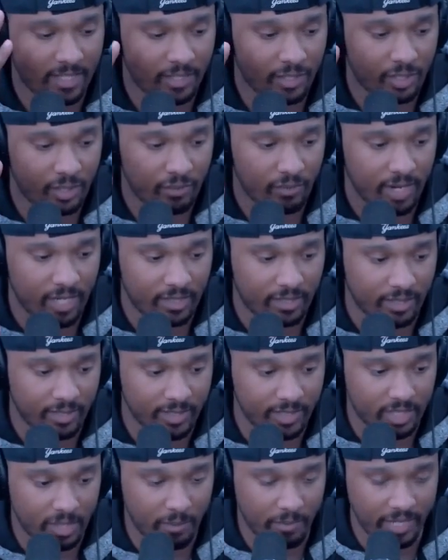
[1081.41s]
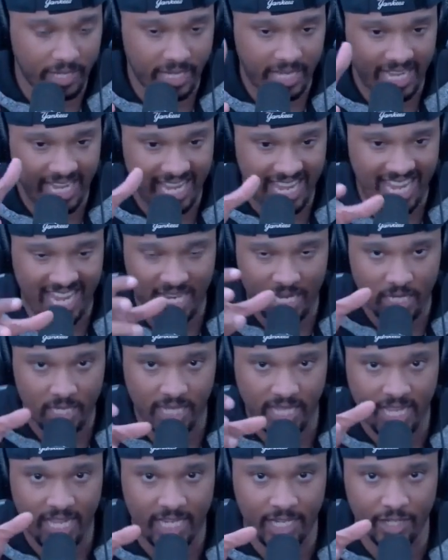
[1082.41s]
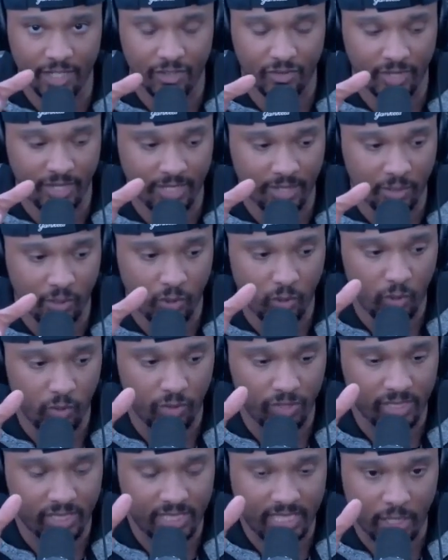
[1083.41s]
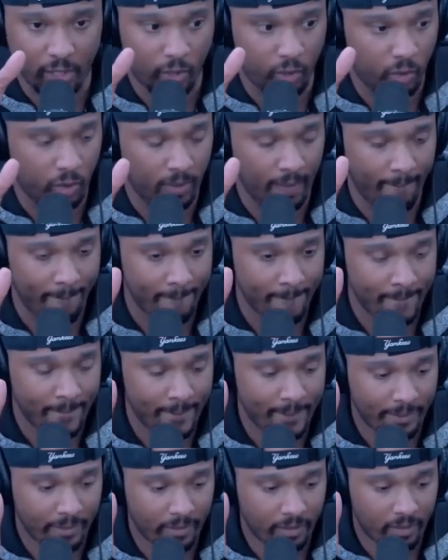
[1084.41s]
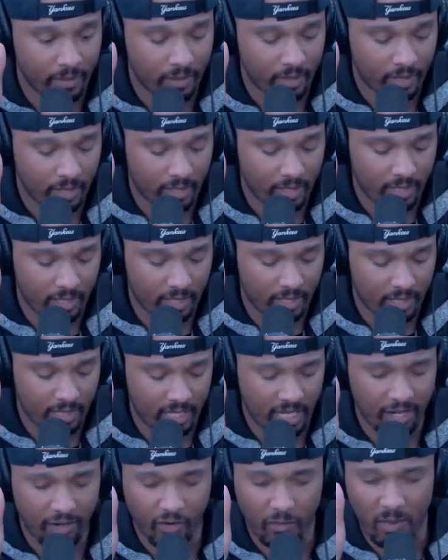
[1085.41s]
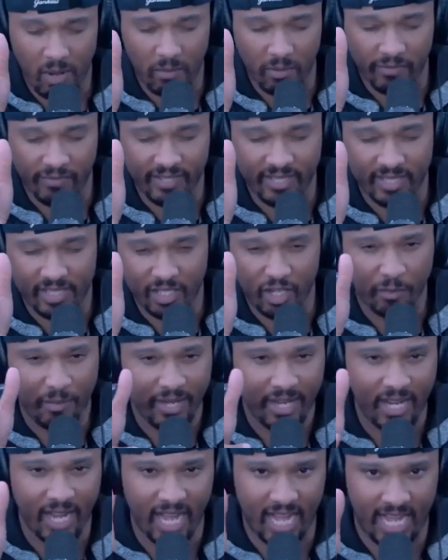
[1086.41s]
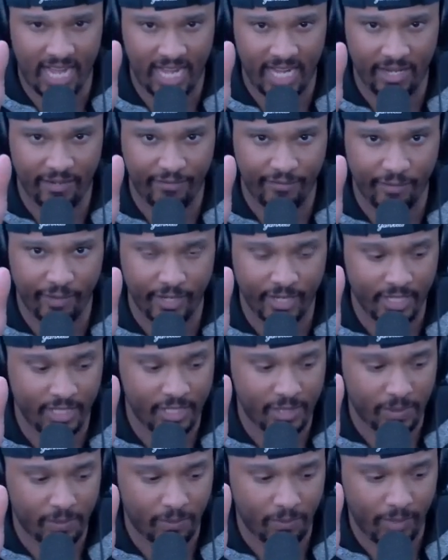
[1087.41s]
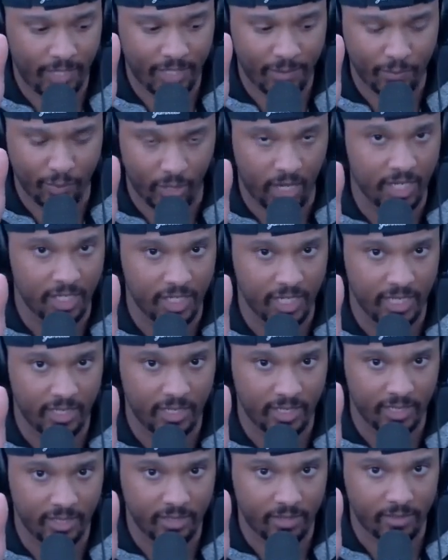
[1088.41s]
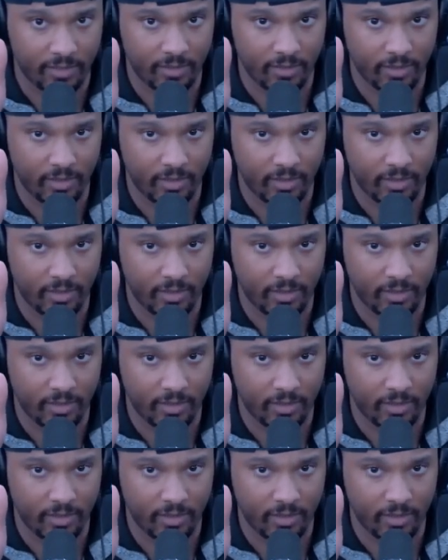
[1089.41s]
a director and somebody in the industry and who's still, I don't remember if he's still being eyed for his project, his